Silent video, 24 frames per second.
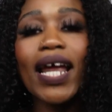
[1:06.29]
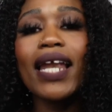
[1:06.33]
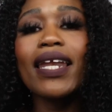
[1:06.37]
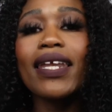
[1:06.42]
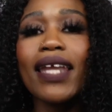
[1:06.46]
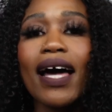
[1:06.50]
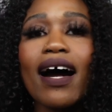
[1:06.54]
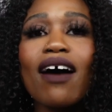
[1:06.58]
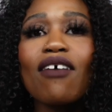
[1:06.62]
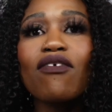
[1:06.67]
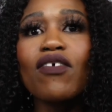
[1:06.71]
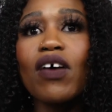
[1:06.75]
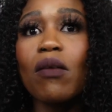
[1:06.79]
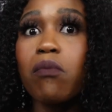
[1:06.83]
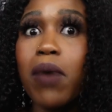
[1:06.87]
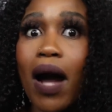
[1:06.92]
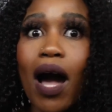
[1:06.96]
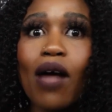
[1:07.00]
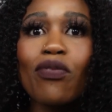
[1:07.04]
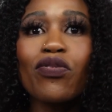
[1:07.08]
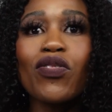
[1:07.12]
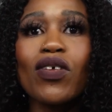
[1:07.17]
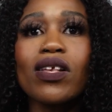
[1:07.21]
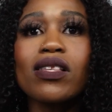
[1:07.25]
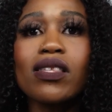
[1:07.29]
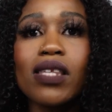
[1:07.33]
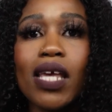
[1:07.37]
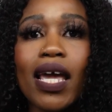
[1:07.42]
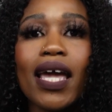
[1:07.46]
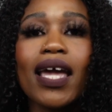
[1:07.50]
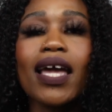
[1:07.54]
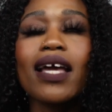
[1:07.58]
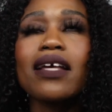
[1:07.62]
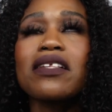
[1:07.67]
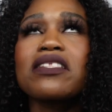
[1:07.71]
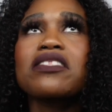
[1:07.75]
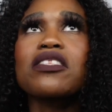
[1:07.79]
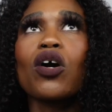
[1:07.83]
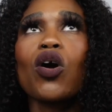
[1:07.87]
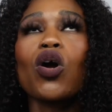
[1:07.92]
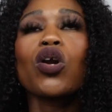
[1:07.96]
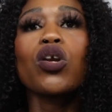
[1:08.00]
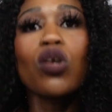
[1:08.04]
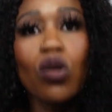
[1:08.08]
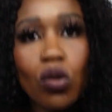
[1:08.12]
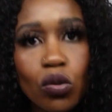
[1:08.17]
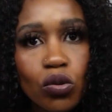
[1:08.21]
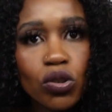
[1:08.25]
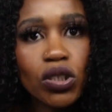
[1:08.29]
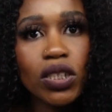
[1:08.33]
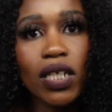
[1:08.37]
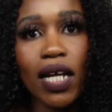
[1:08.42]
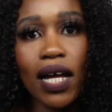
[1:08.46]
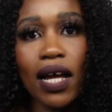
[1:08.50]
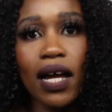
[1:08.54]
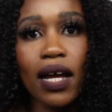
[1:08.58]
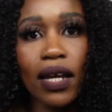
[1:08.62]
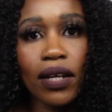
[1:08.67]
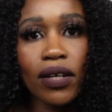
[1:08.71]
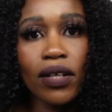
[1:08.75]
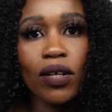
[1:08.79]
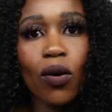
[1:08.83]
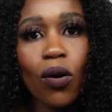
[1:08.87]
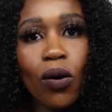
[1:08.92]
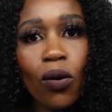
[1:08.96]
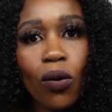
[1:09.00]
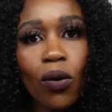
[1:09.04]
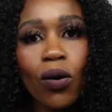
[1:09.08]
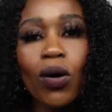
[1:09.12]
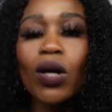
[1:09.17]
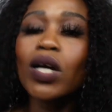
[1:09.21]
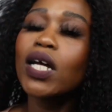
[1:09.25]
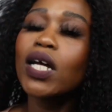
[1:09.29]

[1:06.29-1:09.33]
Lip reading: I love about this hair is the closure. Yo,